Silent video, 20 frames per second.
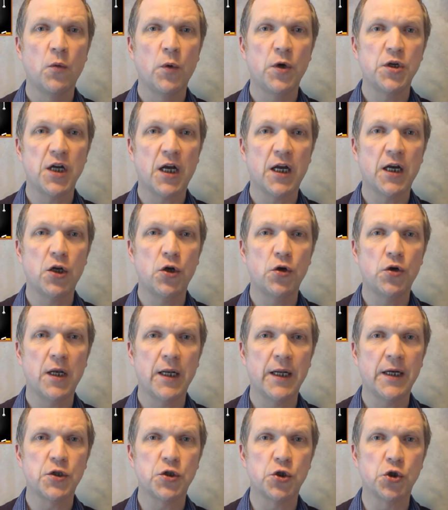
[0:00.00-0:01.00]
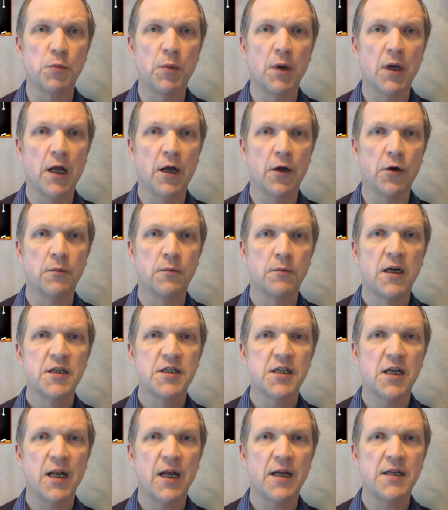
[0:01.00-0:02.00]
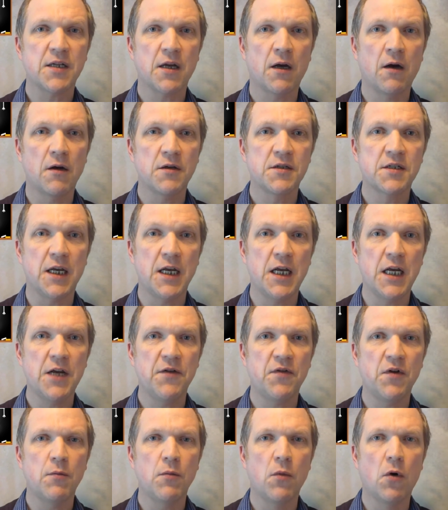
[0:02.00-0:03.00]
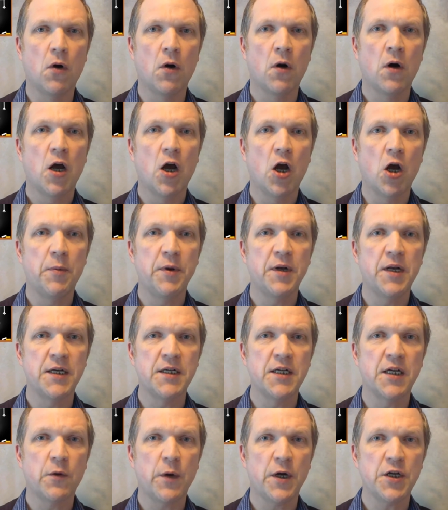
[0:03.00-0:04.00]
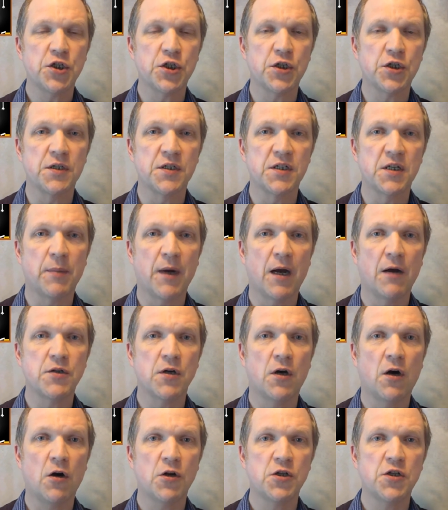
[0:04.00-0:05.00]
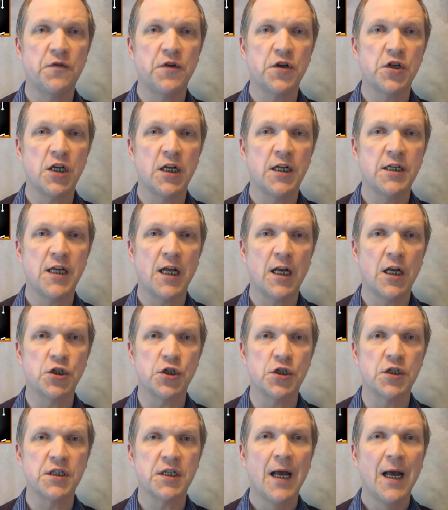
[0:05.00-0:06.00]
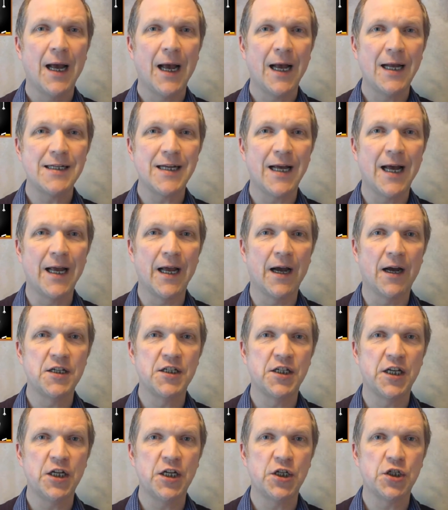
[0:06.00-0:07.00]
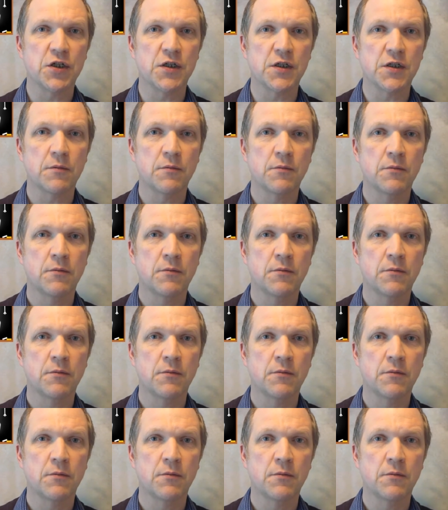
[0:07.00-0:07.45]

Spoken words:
which I include a link to below. So let's ask even more open-ended questions about artificial intelligence and AI teachers.